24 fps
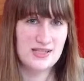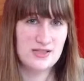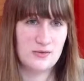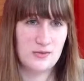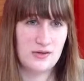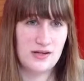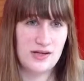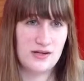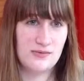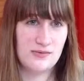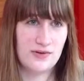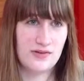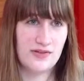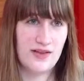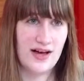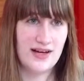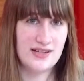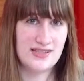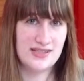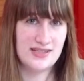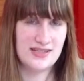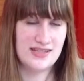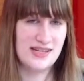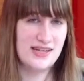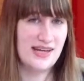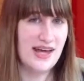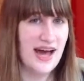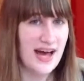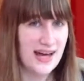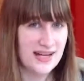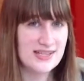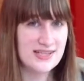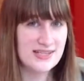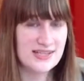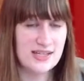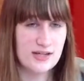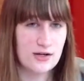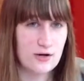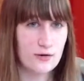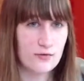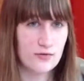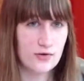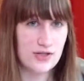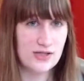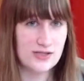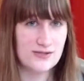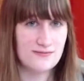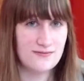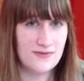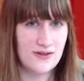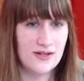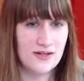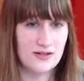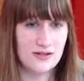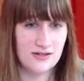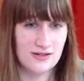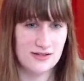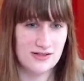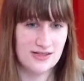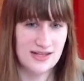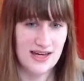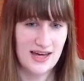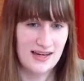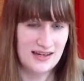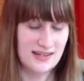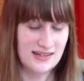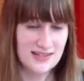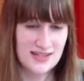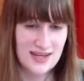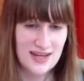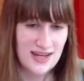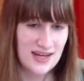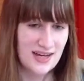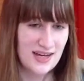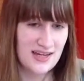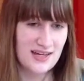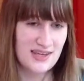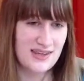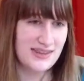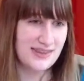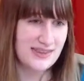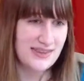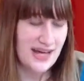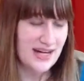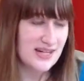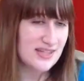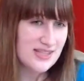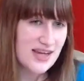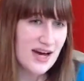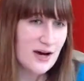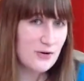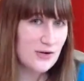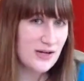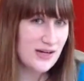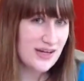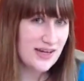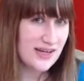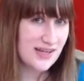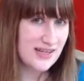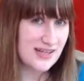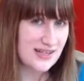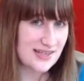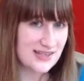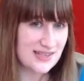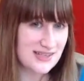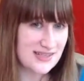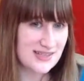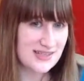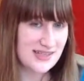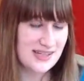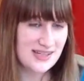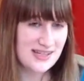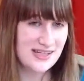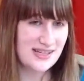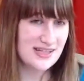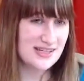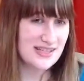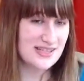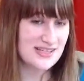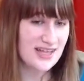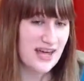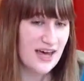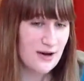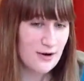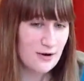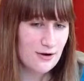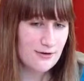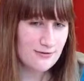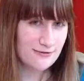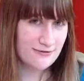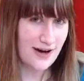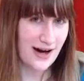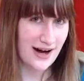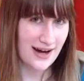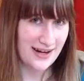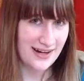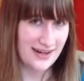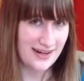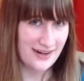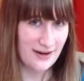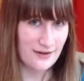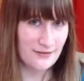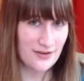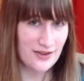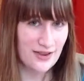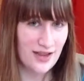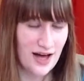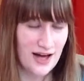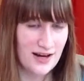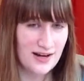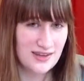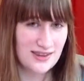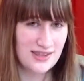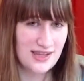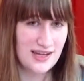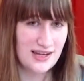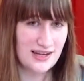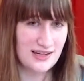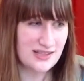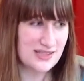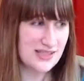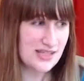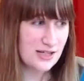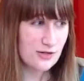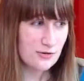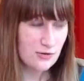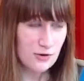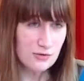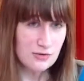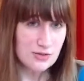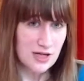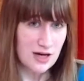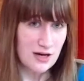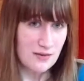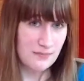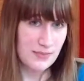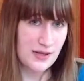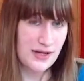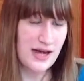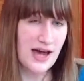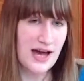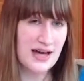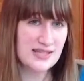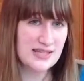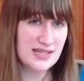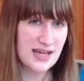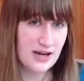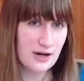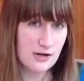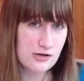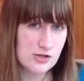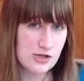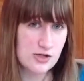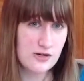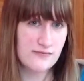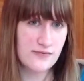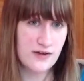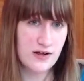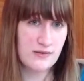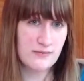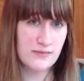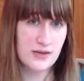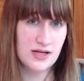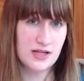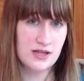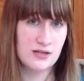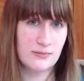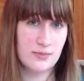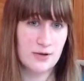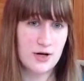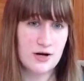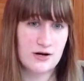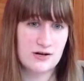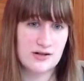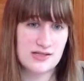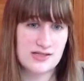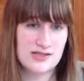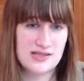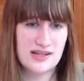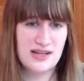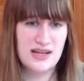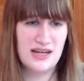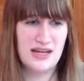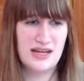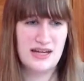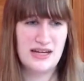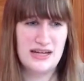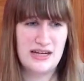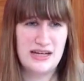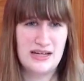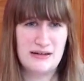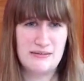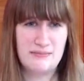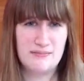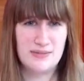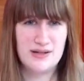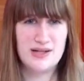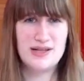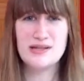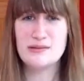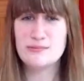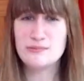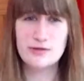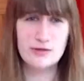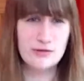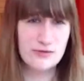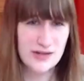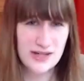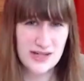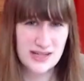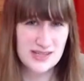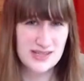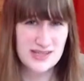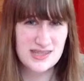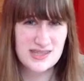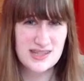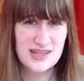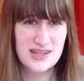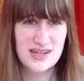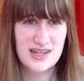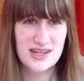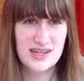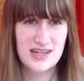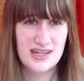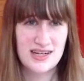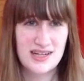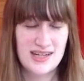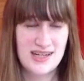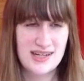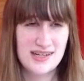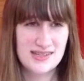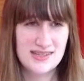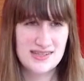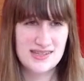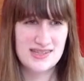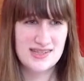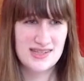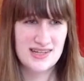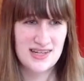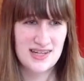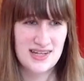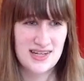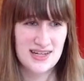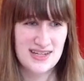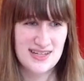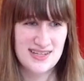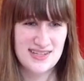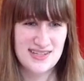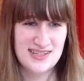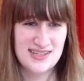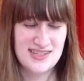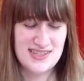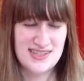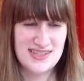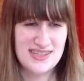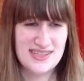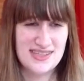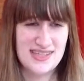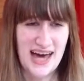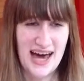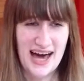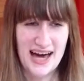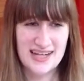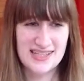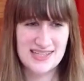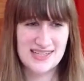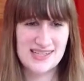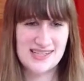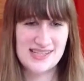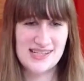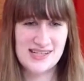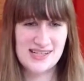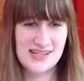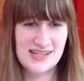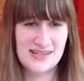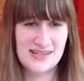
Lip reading: to, and he realizes he has to get over his fears, and that's how he is. He is terrified of a lot of things. He grows up, he has character development in the books, but in the movies, he's sassy,